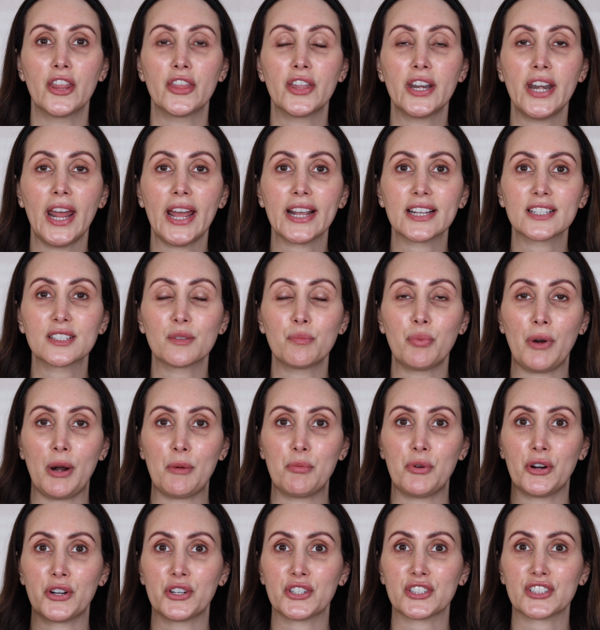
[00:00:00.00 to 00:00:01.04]
The next brow
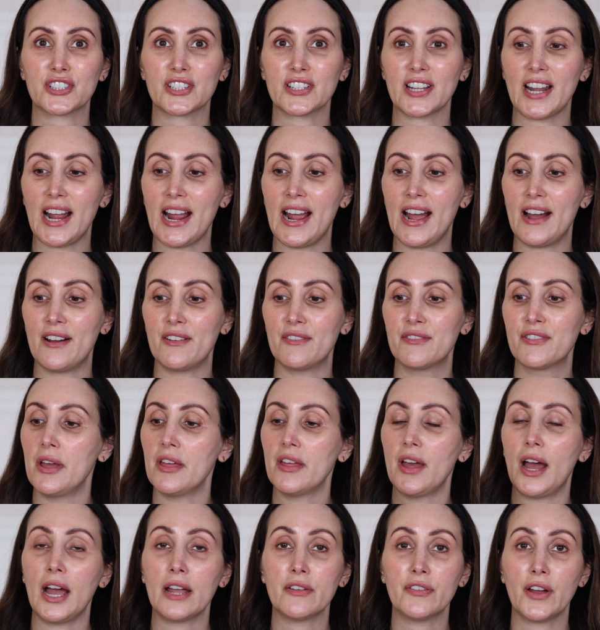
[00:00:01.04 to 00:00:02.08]
products I have,
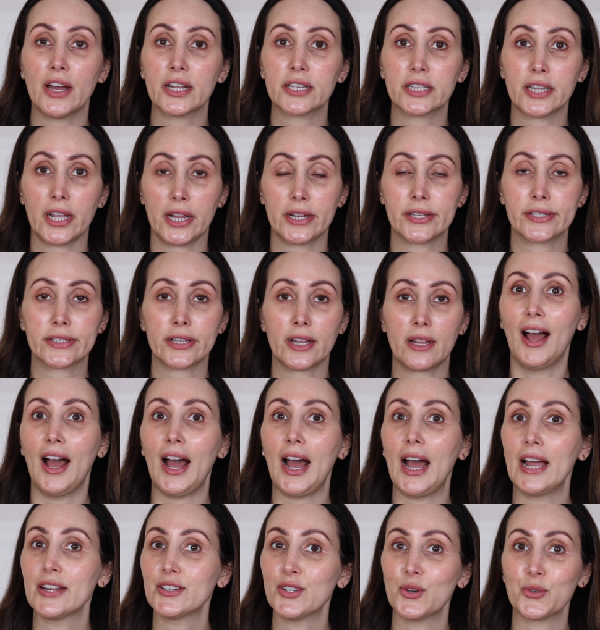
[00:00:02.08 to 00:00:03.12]
I've had this,
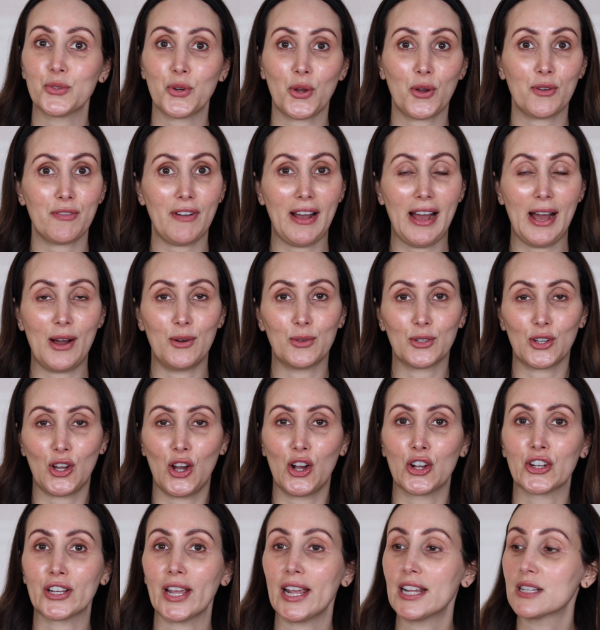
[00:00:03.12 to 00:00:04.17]
I don't know for how
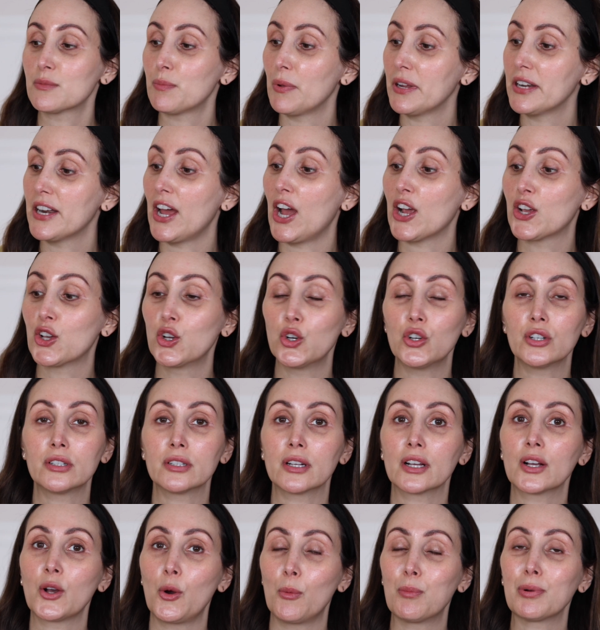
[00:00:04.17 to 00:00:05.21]
long. It's been a
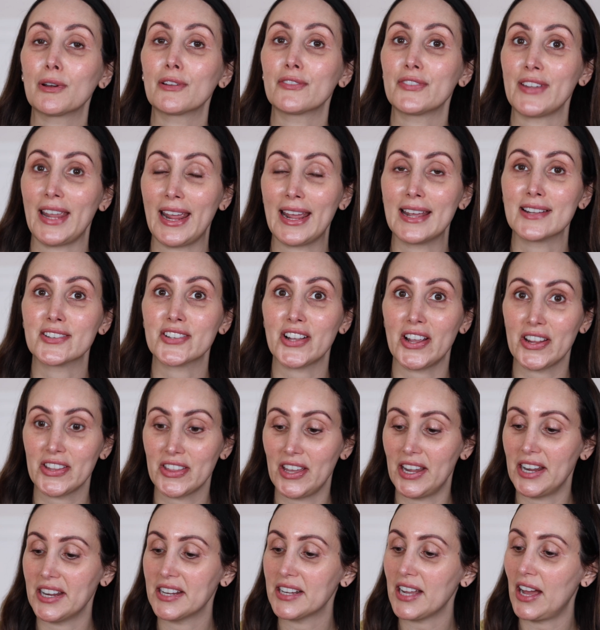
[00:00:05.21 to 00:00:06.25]
good couple of years, I
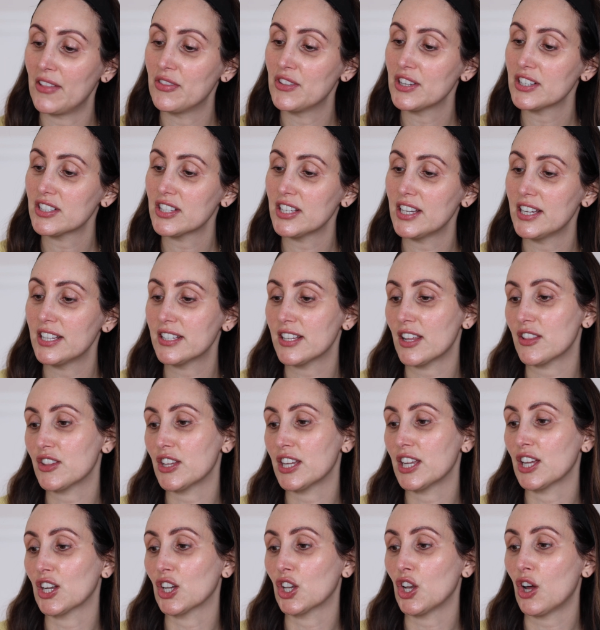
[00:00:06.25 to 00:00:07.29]
think. And this is
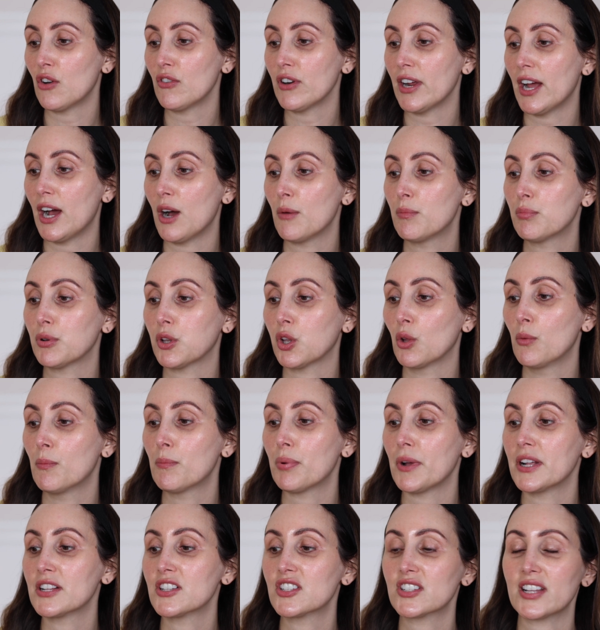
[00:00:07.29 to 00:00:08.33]
the L'Oreal
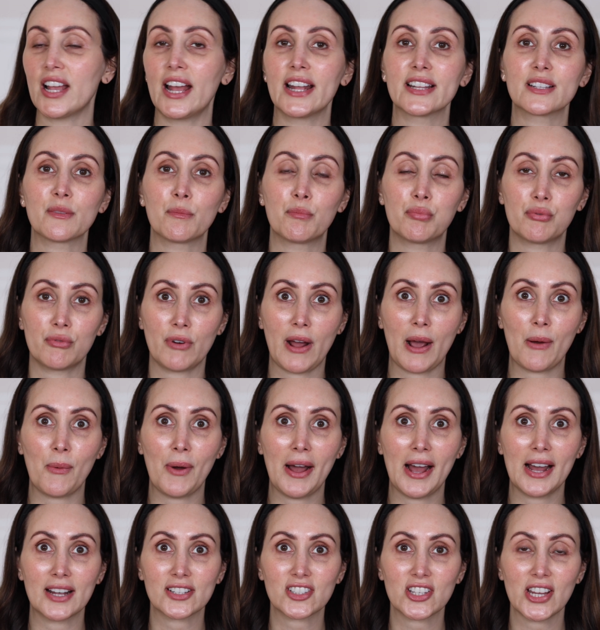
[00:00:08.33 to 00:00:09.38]
Plump and Set Brow
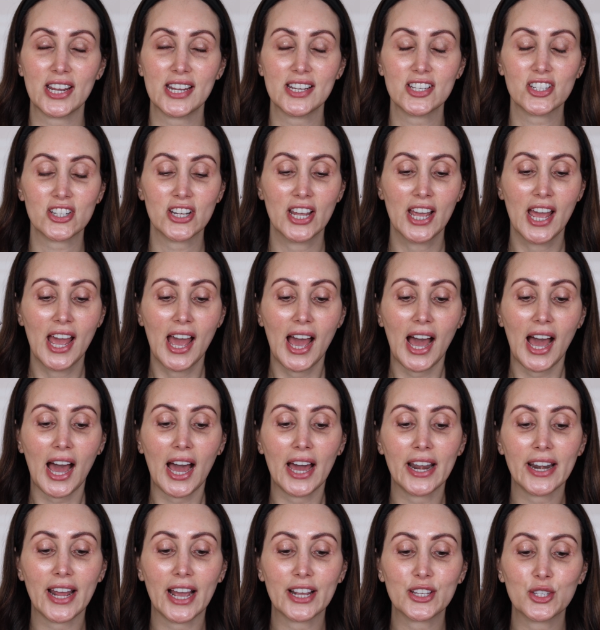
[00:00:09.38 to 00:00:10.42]
Artist.
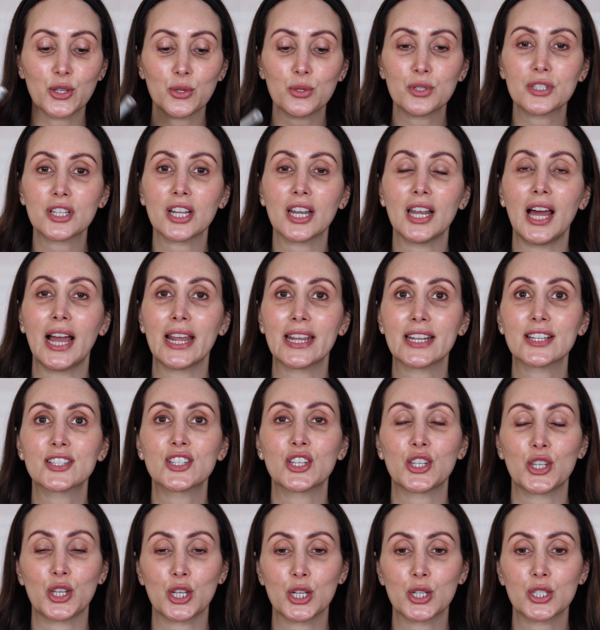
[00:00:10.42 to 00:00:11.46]
And I used to like
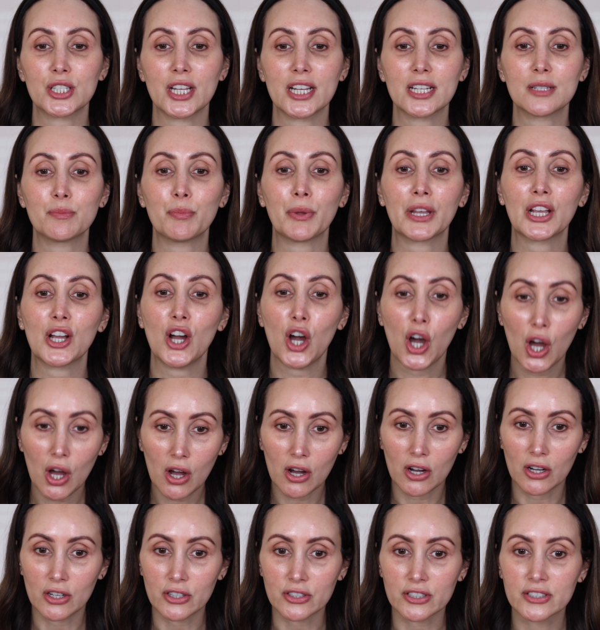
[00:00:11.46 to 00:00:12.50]
to use this
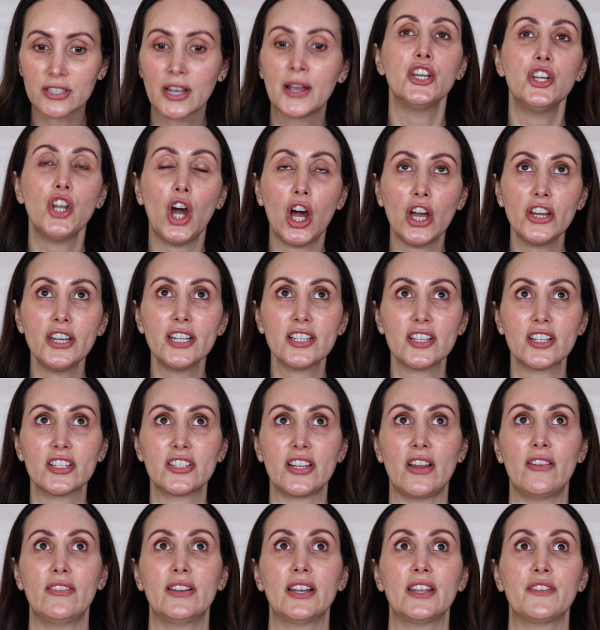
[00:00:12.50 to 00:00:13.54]
because, not
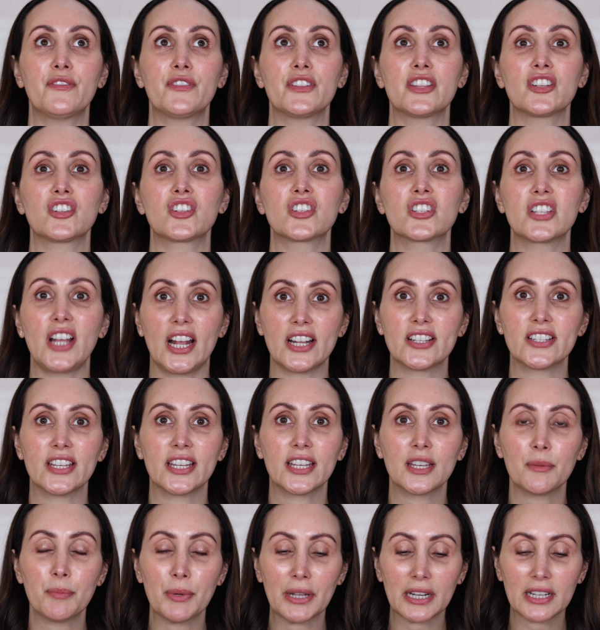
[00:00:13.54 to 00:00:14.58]
necessarily for the
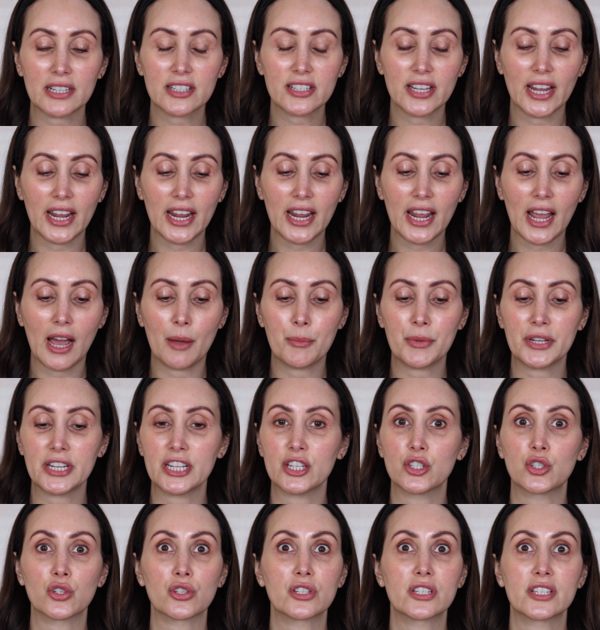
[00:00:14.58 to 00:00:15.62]
setting ability, I mean,
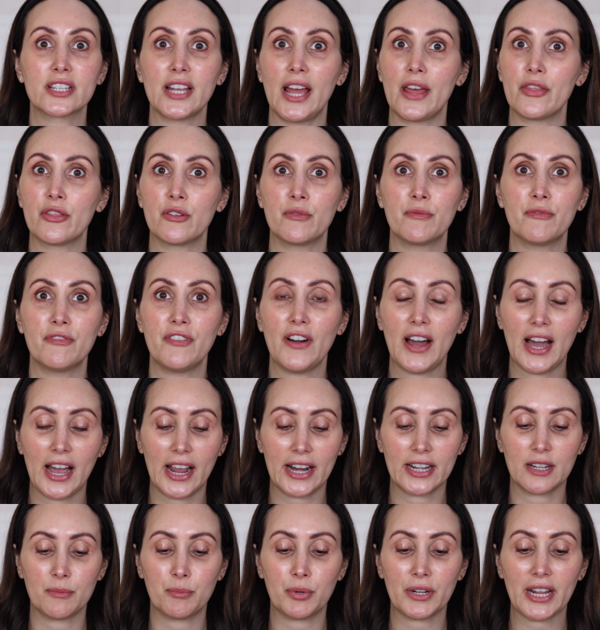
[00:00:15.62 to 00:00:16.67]
it does set them
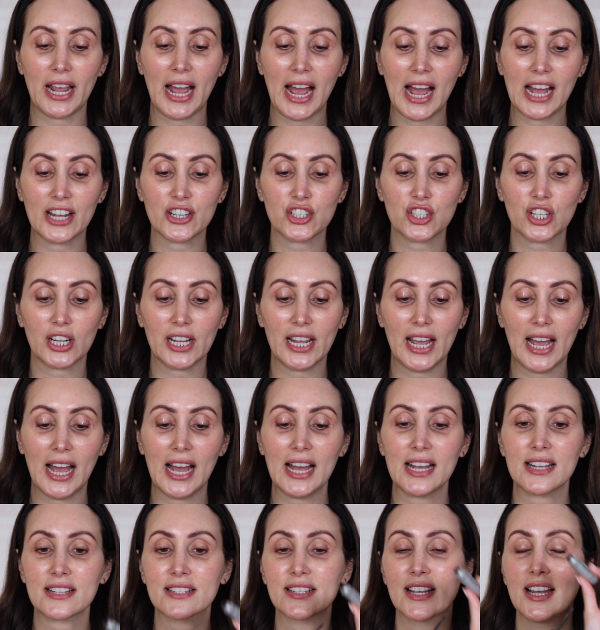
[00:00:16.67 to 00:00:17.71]
fine, but it actually
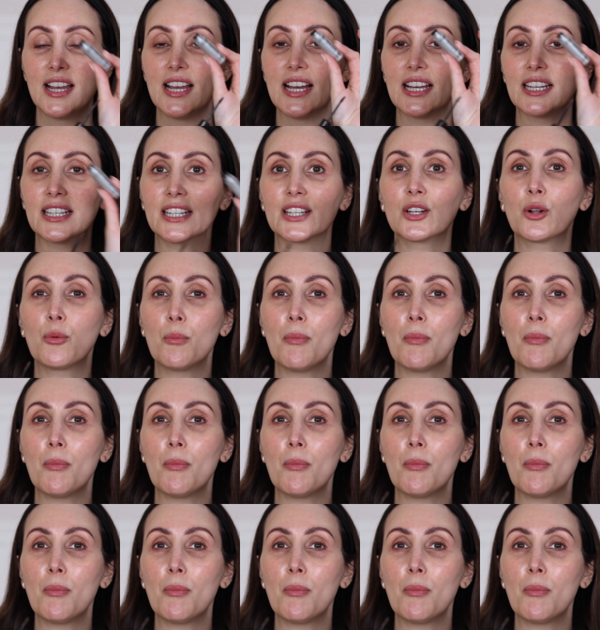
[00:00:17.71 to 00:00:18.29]
has little